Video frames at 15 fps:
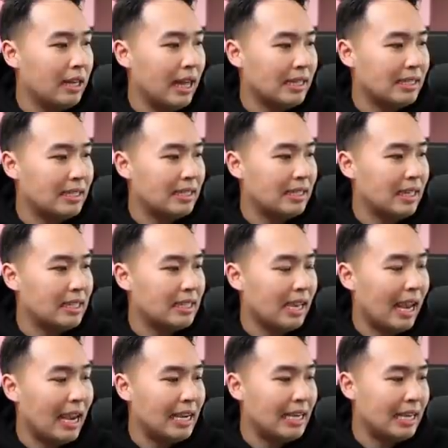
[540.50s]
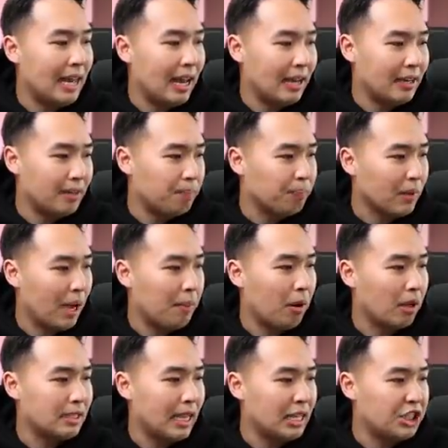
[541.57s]
in at 689. I
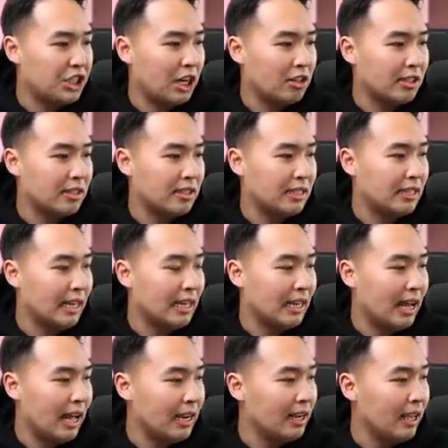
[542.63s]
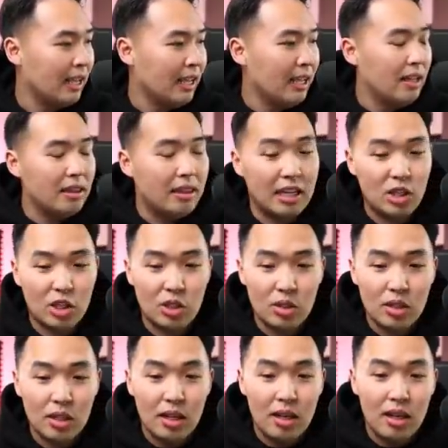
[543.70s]
bought 10 shares at 689. This
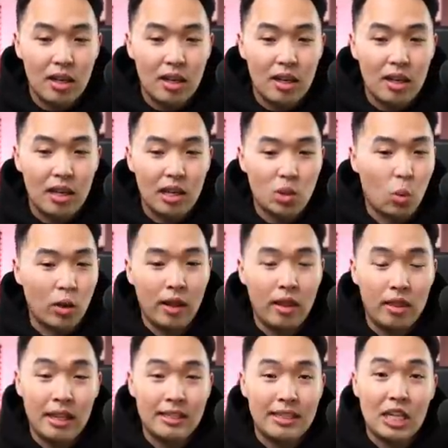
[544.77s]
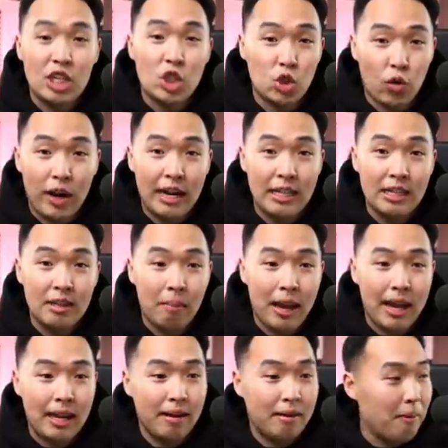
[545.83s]
is one of the things that drained my,